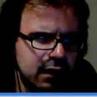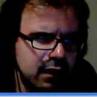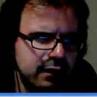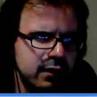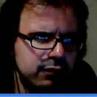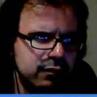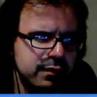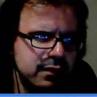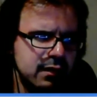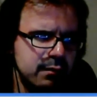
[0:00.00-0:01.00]
aren't they, or
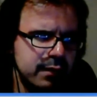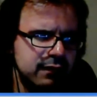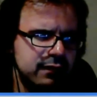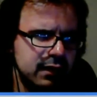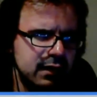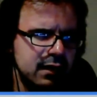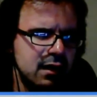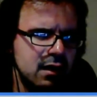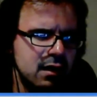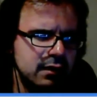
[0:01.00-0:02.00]
something that basically
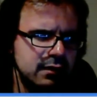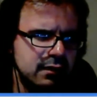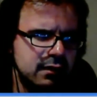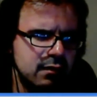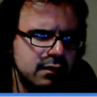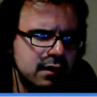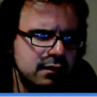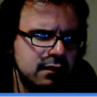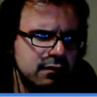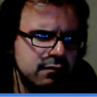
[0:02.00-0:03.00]

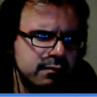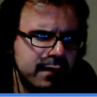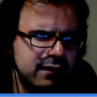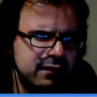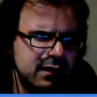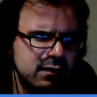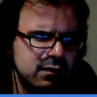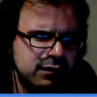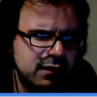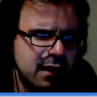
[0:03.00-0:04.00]
they basically
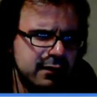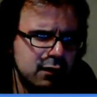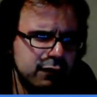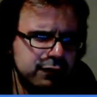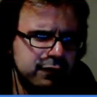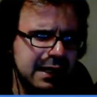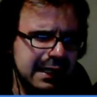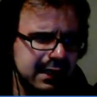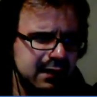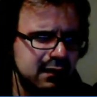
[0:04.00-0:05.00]
started off
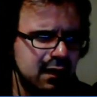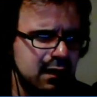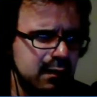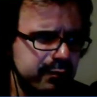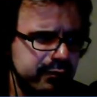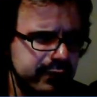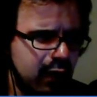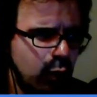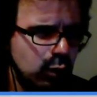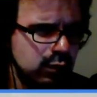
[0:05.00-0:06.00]
selling
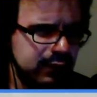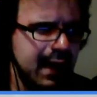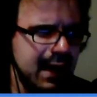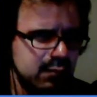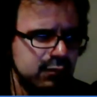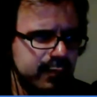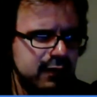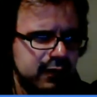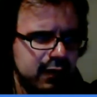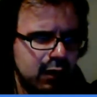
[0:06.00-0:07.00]
old games,
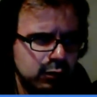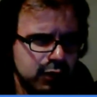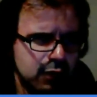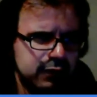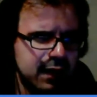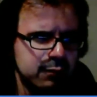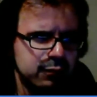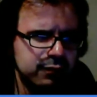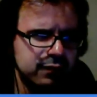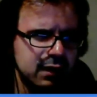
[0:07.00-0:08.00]
basically old DOS games,
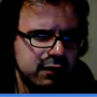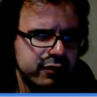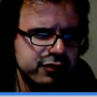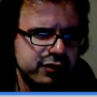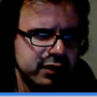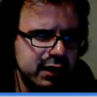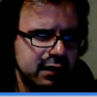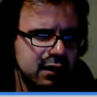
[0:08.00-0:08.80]
wasn't it, originally?